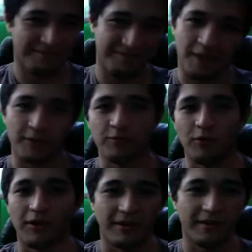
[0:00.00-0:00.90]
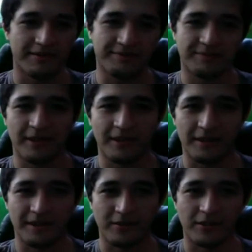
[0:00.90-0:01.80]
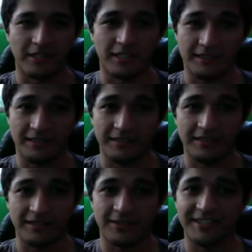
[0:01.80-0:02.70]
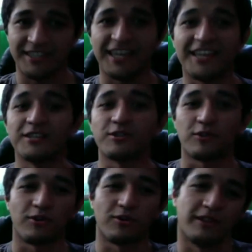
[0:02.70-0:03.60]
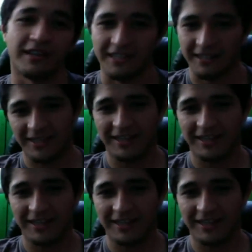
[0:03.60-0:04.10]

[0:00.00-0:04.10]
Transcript: I will work on this intro. Like.